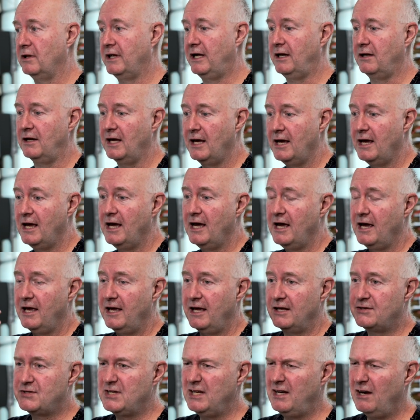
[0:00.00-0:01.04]
And
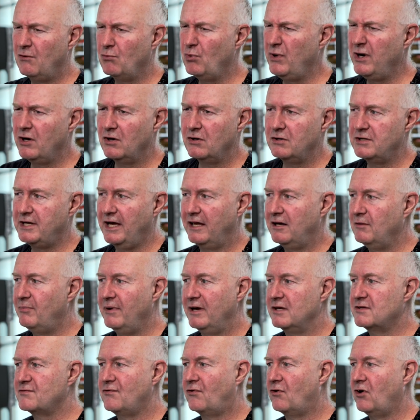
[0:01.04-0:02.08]
it's in a weird
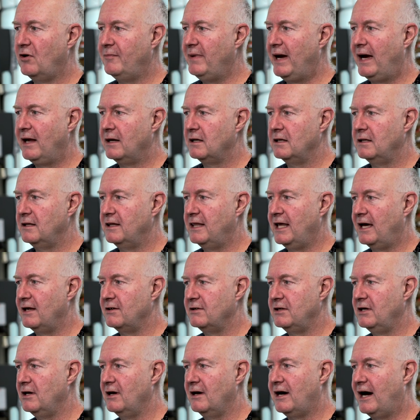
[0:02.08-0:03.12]
database format that
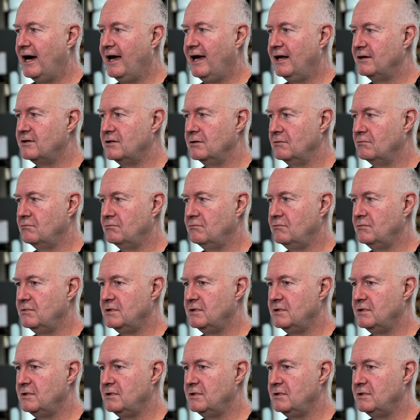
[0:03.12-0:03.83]
I had to